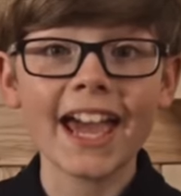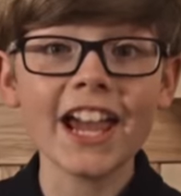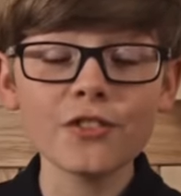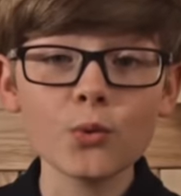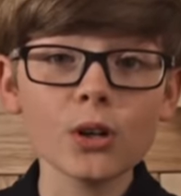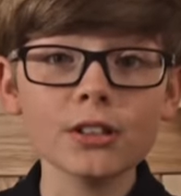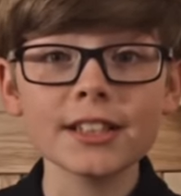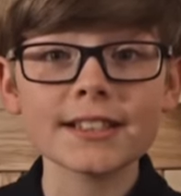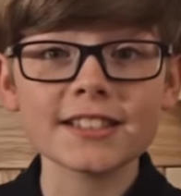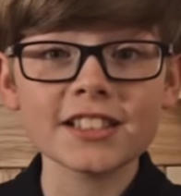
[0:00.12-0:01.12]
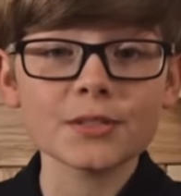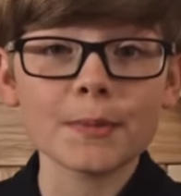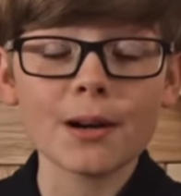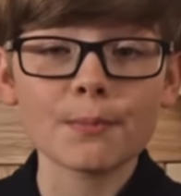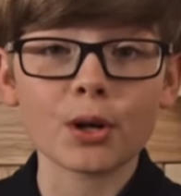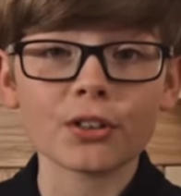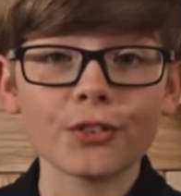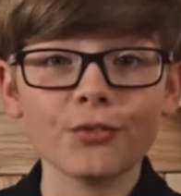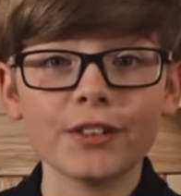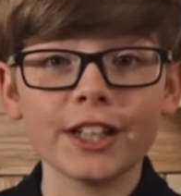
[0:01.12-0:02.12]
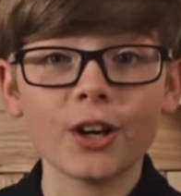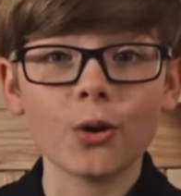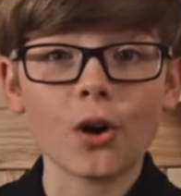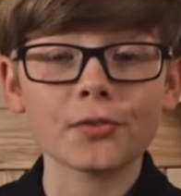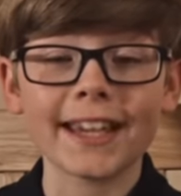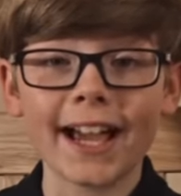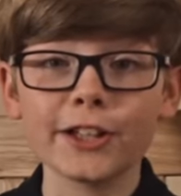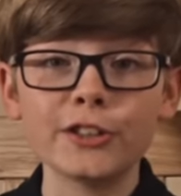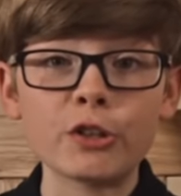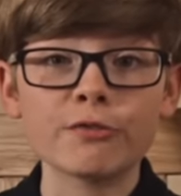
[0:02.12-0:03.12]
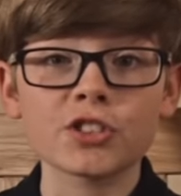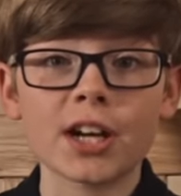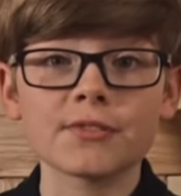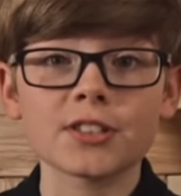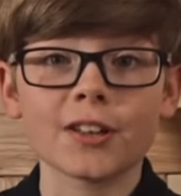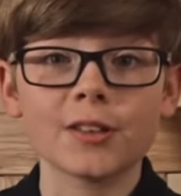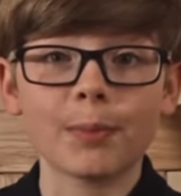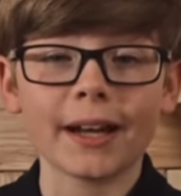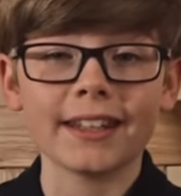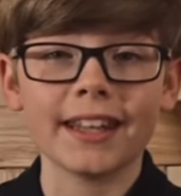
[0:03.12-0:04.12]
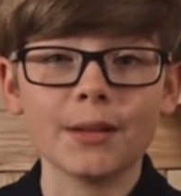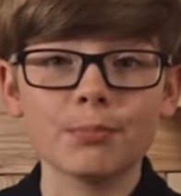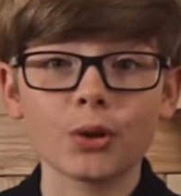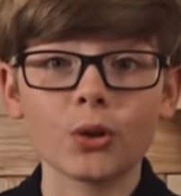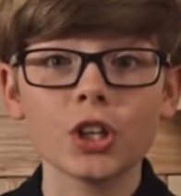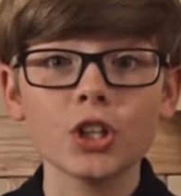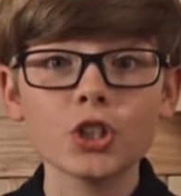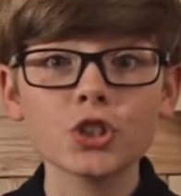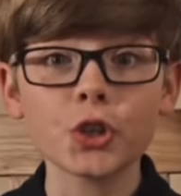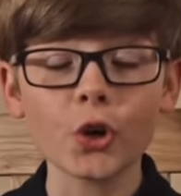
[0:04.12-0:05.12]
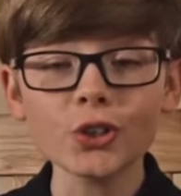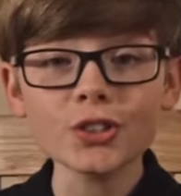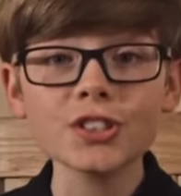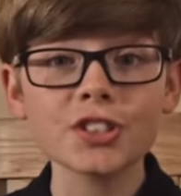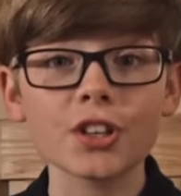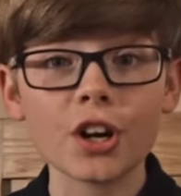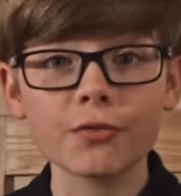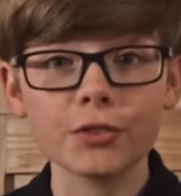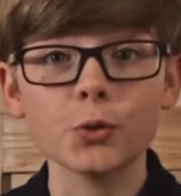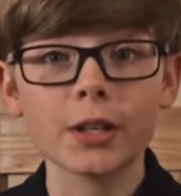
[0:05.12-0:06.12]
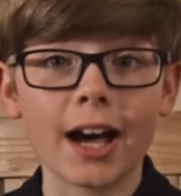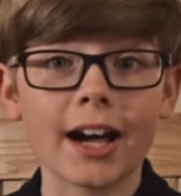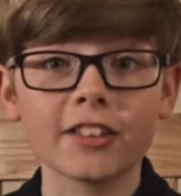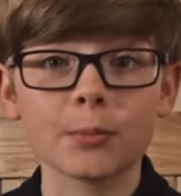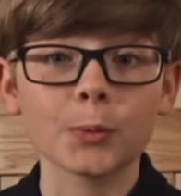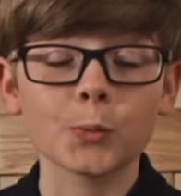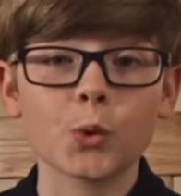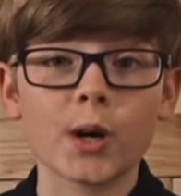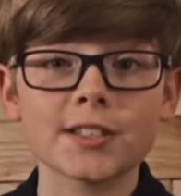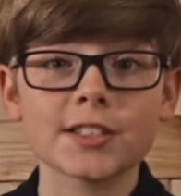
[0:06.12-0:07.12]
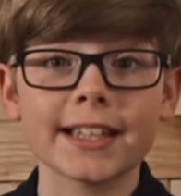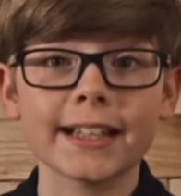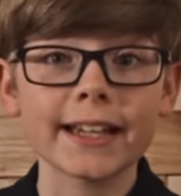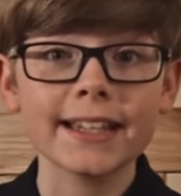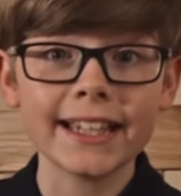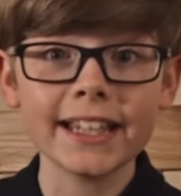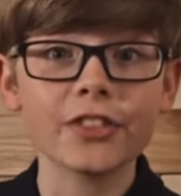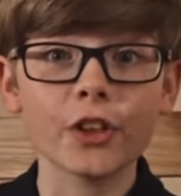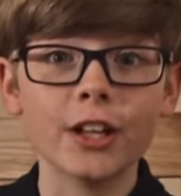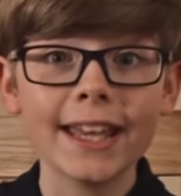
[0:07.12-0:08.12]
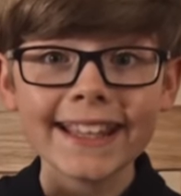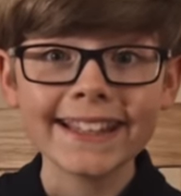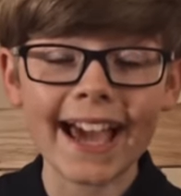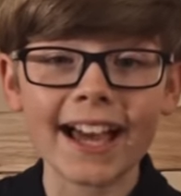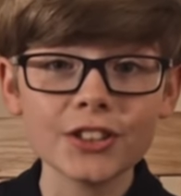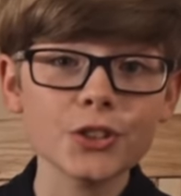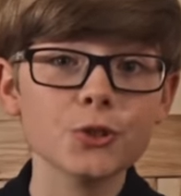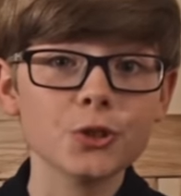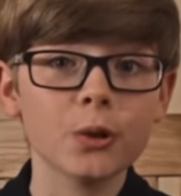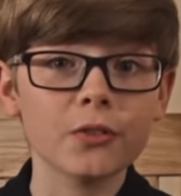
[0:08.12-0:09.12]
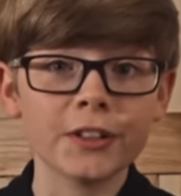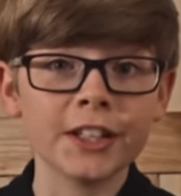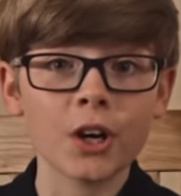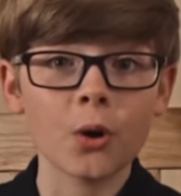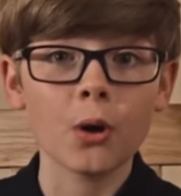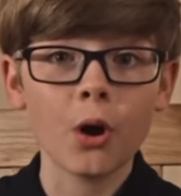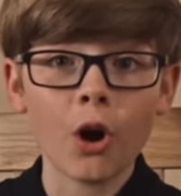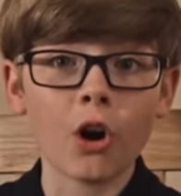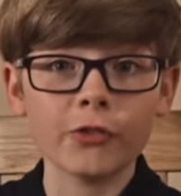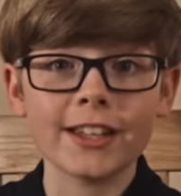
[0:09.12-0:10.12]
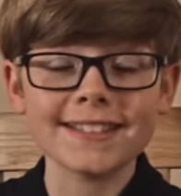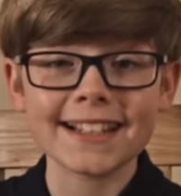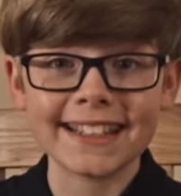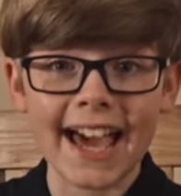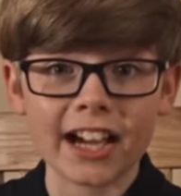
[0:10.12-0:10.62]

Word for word: Hey everyone, since my unboxing video of the Anki Overdrive starter back in April, tons of you guys have been requesting, Ethan, can you do a video of it in